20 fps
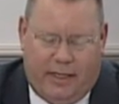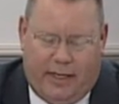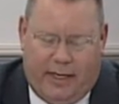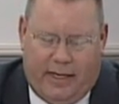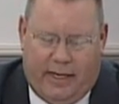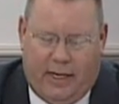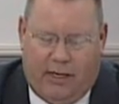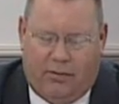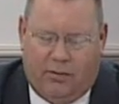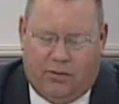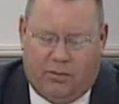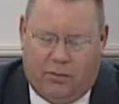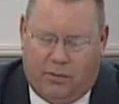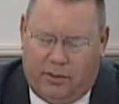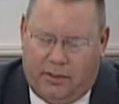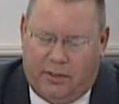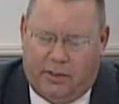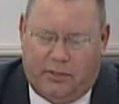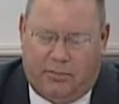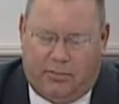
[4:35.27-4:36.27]
and I was
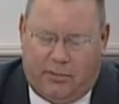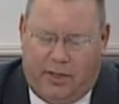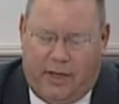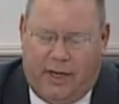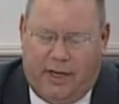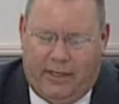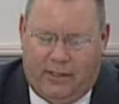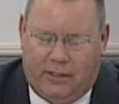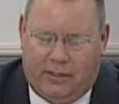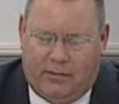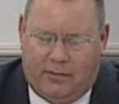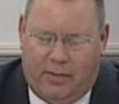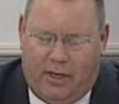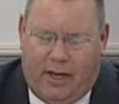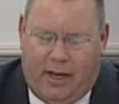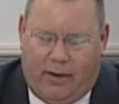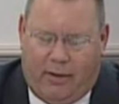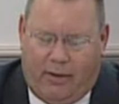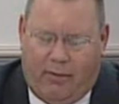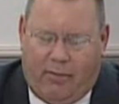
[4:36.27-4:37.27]
really surprised
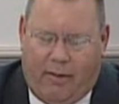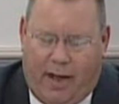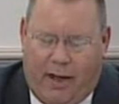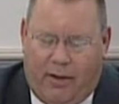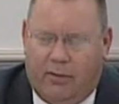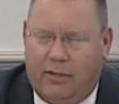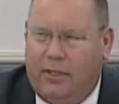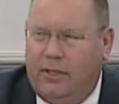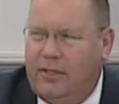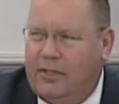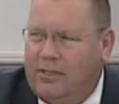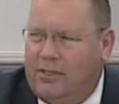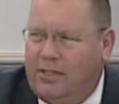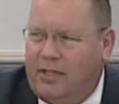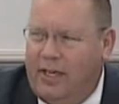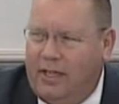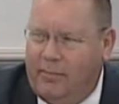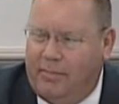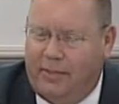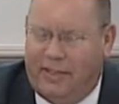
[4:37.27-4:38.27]
how good a
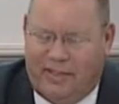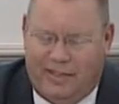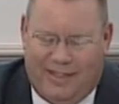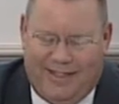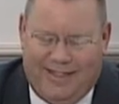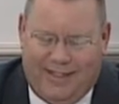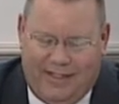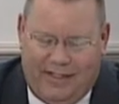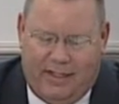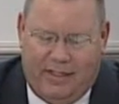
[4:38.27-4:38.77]
shape it's in